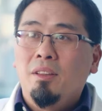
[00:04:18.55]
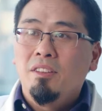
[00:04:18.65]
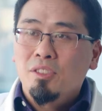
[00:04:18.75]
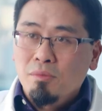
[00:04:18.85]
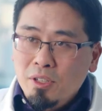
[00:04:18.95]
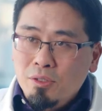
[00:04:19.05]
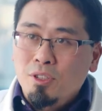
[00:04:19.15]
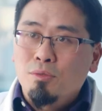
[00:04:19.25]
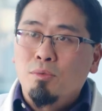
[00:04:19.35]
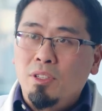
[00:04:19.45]
This
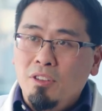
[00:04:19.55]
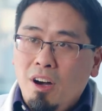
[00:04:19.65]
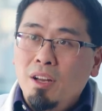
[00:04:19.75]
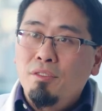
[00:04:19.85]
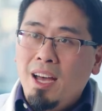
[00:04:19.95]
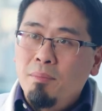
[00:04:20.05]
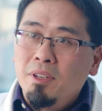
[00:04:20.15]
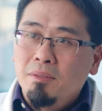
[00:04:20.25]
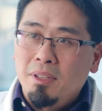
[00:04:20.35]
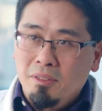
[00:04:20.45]
research would not have
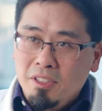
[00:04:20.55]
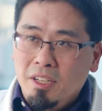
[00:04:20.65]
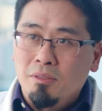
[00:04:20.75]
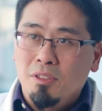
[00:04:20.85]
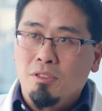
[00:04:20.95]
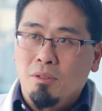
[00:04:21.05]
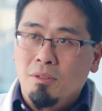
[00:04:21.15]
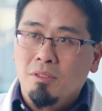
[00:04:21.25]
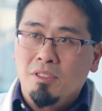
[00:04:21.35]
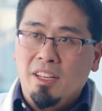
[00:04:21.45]
happened without the generous
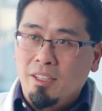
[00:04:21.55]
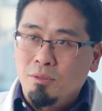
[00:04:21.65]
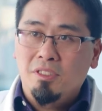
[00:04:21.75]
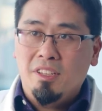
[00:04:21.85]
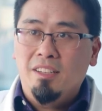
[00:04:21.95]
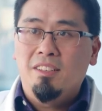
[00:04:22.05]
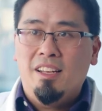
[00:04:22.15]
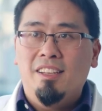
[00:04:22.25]
donors at Angel's Den.